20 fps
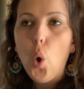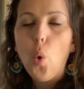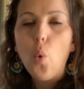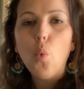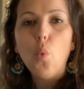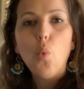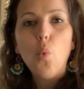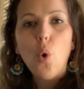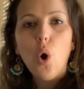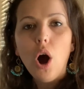
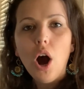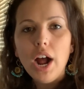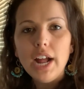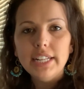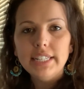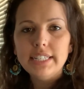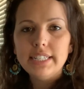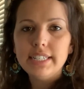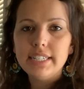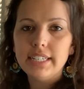
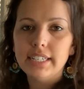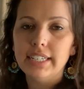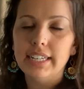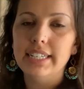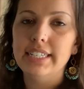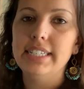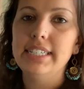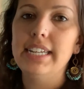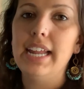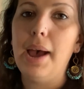Wants.
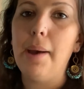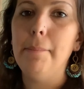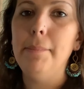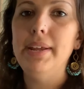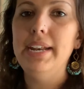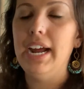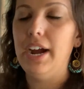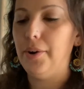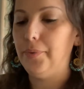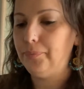Let's tap it
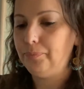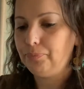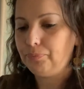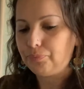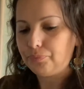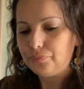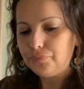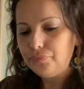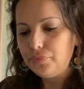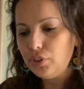out.
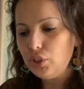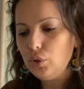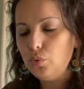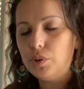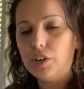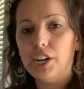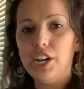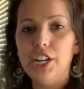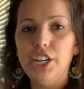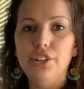We're
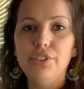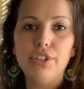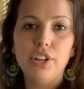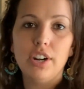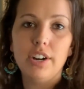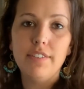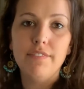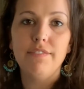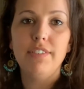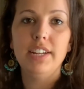going to use our
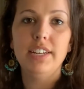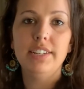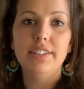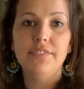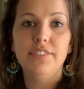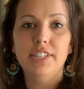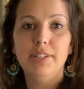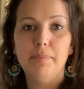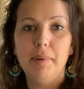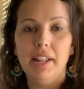inventive
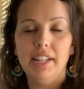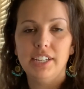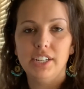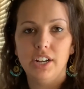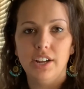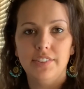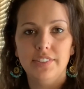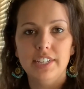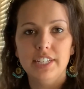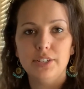spelling
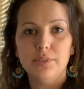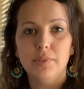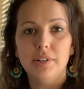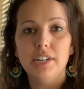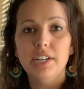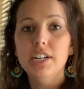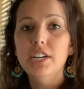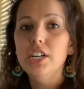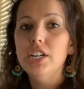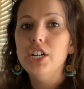on this one.
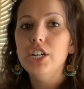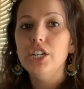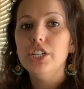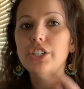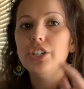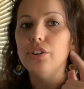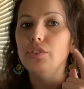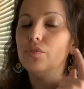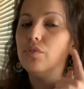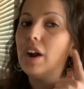
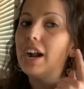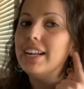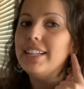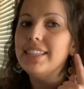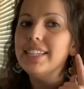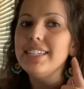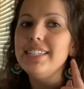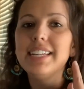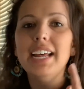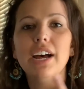So write
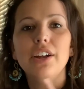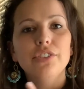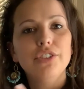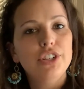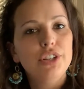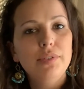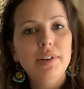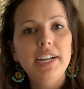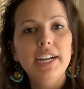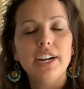the sounds
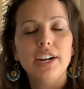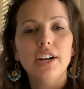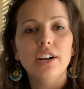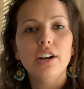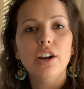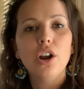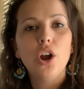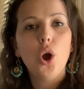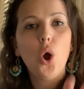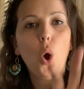you hear.
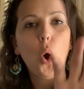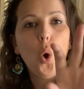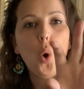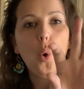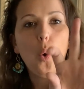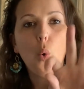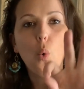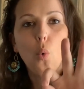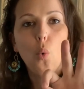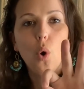
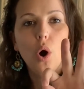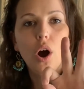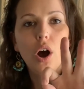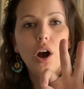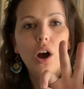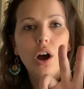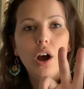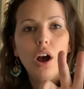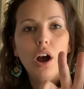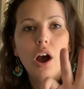W,
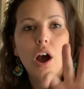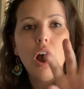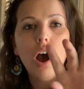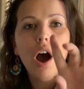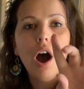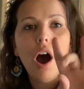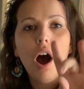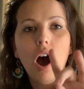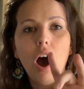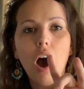
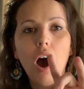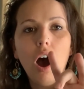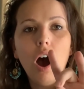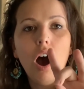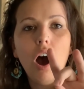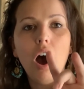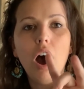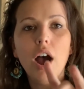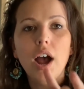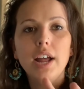
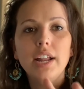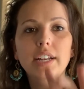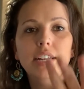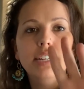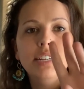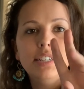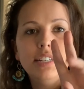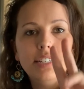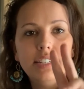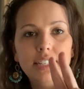
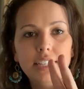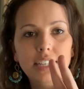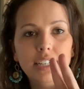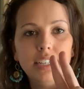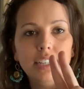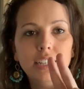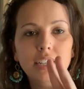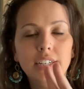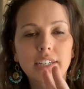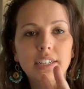aunt,
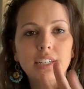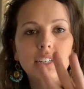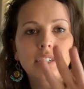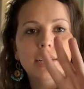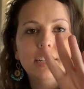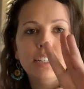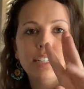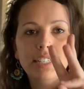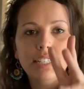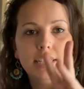
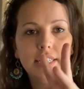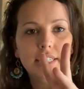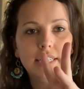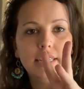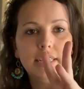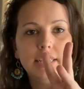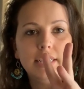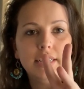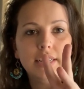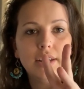
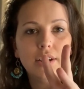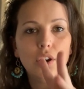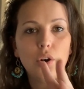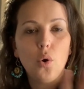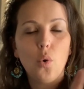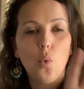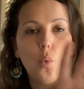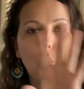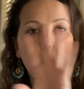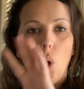s,
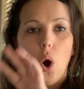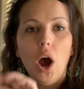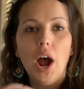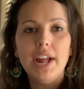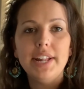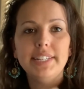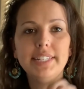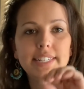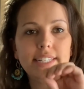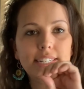
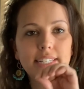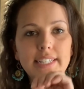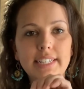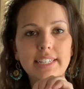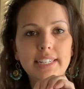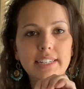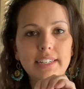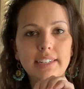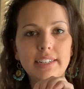wants.